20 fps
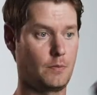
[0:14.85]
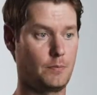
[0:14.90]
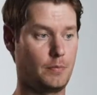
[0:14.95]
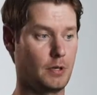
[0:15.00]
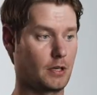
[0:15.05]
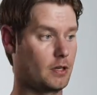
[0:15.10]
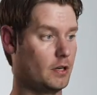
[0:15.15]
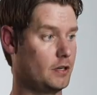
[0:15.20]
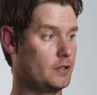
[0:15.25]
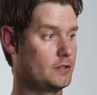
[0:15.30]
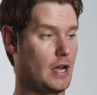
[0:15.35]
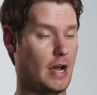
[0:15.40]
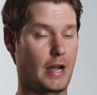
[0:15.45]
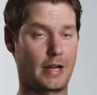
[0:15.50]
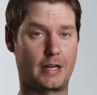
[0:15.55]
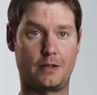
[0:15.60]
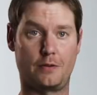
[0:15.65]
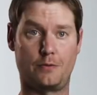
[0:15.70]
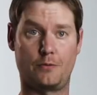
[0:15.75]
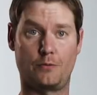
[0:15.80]
because I
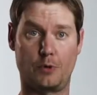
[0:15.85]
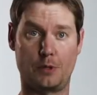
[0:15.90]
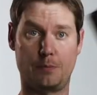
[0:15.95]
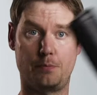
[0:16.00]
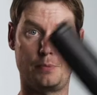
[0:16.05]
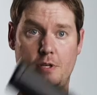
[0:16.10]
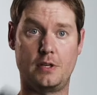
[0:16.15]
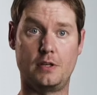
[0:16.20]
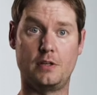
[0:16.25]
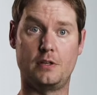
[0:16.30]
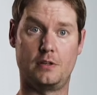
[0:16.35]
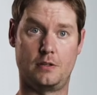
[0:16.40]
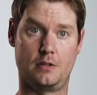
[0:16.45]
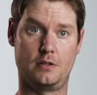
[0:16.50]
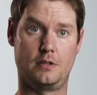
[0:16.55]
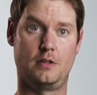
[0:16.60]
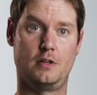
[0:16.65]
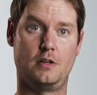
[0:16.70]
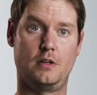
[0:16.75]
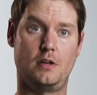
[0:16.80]
can repeat
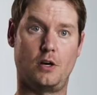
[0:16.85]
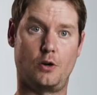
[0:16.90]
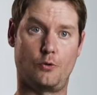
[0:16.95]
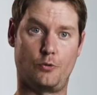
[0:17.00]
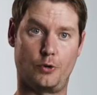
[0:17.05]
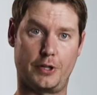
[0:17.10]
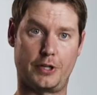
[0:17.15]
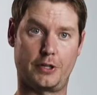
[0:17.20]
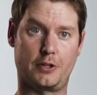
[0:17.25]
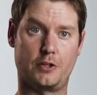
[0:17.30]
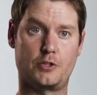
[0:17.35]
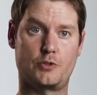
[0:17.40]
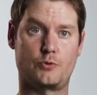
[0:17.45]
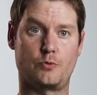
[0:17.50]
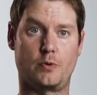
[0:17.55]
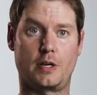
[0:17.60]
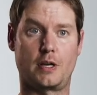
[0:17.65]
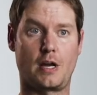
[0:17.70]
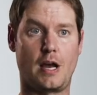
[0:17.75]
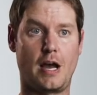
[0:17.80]
a really good
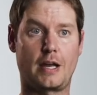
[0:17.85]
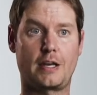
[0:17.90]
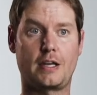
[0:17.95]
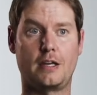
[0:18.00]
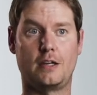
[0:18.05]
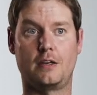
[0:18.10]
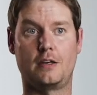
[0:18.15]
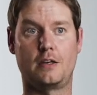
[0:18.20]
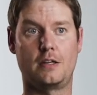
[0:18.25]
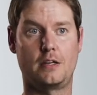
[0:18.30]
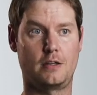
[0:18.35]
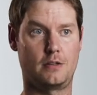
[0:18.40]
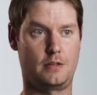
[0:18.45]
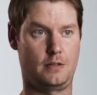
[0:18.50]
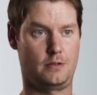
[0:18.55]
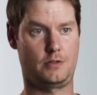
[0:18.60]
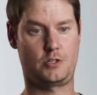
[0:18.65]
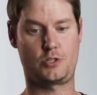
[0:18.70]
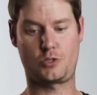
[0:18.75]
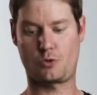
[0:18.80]
swing. I can
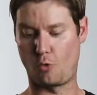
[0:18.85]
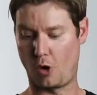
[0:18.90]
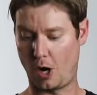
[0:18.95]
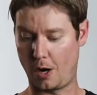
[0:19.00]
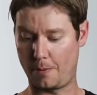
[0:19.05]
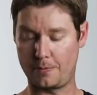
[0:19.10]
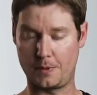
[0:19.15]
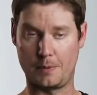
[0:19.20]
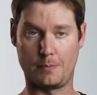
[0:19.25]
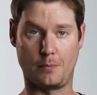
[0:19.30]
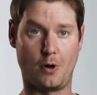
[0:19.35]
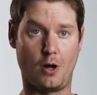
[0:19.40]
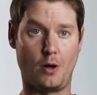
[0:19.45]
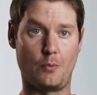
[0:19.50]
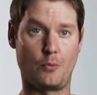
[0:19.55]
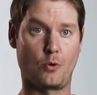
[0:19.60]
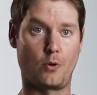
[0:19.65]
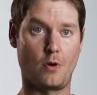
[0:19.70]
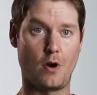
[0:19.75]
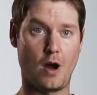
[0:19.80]
square up the ball
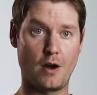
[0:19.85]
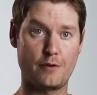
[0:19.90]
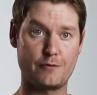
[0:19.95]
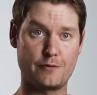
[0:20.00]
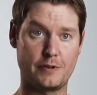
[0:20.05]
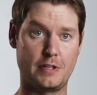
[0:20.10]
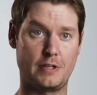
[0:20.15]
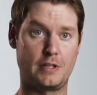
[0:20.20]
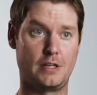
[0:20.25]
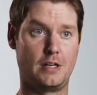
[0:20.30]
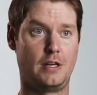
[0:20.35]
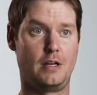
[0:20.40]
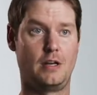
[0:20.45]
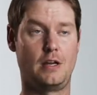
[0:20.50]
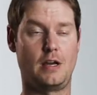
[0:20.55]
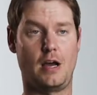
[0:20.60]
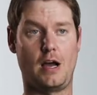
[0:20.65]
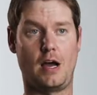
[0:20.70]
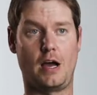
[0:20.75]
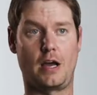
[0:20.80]
more often.
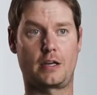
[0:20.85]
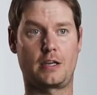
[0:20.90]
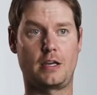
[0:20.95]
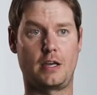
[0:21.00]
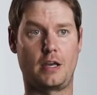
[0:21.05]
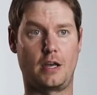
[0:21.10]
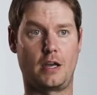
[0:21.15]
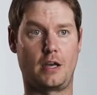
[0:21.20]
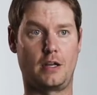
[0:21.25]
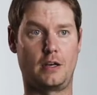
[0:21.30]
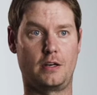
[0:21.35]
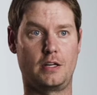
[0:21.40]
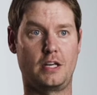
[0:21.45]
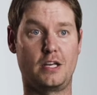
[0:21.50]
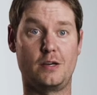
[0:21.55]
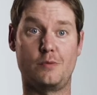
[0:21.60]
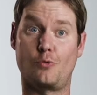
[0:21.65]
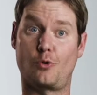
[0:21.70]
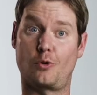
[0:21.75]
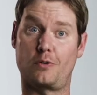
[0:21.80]
I can
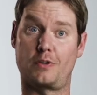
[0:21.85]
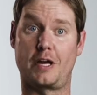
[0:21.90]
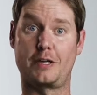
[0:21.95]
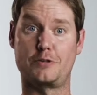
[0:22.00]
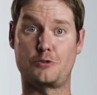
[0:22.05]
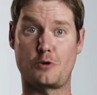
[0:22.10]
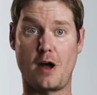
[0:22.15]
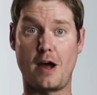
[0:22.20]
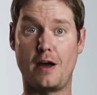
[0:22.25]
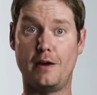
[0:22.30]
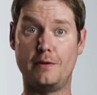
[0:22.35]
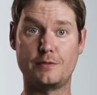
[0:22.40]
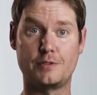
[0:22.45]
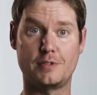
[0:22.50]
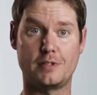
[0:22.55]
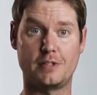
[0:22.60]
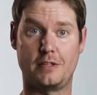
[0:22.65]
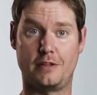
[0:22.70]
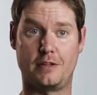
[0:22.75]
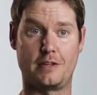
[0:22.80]
hit more line
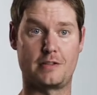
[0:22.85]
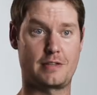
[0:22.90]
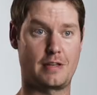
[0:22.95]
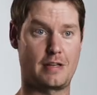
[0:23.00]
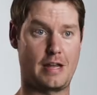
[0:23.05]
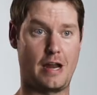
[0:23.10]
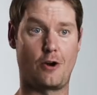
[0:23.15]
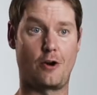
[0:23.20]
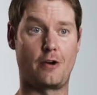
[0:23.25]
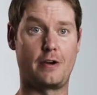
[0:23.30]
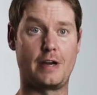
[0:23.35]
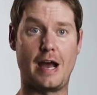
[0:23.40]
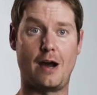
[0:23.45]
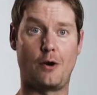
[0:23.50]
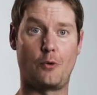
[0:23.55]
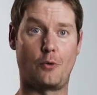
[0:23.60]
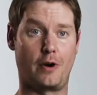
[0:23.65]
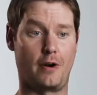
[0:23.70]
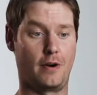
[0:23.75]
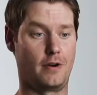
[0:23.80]
drives. In this era
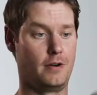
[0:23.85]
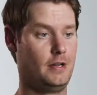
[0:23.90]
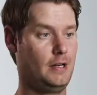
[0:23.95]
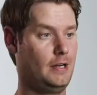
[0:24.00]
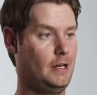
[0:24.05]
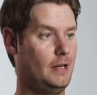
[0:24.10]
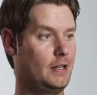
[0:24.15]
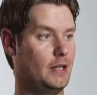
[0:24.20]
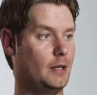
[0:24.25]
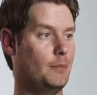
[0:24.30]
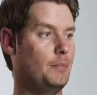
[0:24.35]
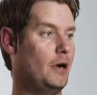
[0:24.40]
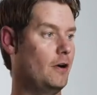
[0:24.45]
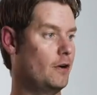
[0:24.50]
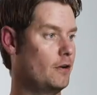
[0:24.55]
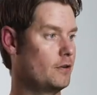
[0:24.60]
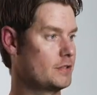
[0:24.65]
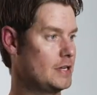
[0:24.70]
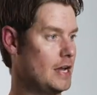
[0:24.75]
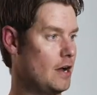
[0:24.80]
now where the
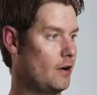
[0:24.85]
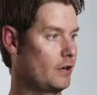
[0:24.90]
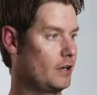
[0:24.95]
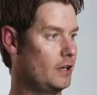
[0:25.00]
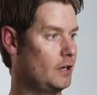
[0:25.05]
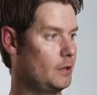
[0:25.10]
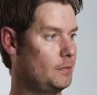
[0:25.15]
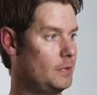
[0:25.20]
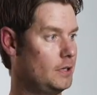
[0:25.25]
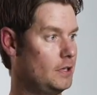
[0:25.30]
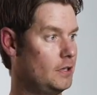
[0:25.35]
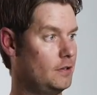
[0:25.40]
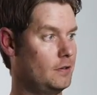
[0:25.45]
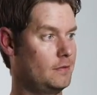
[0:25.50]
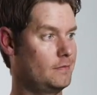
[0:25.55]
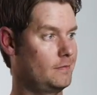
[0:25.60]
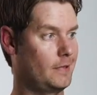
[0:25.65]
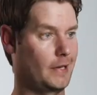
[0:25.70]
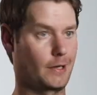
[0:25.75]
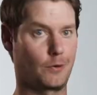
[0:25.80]
barrel is now going to
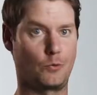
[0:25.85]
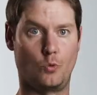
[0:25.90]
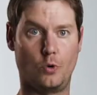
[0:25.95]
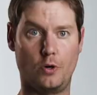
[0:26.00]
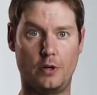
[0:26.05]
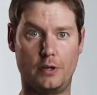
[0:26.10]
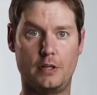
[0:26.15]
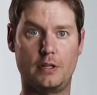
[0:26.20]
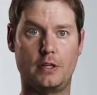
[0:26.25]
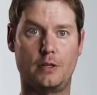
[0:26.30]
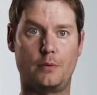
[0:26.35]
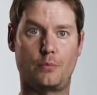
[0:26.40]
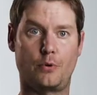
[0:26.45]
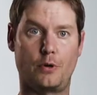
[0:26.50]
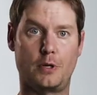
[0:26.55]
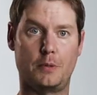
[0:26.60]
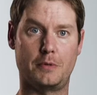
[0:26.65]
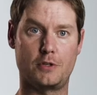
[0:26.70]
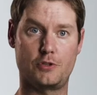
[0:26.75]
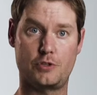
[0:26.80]
be like wood and
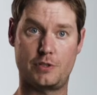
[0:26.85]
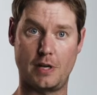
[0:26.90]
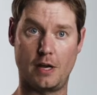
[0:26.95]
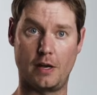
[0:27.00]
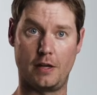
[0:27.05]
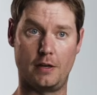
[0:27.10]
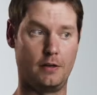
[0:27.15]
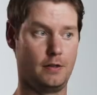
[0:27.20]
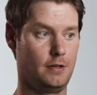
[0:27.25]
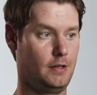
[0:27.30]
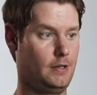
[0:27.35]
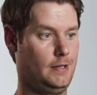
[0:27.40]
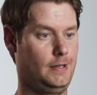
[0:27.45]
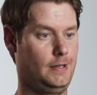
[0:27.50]
pretty much dead,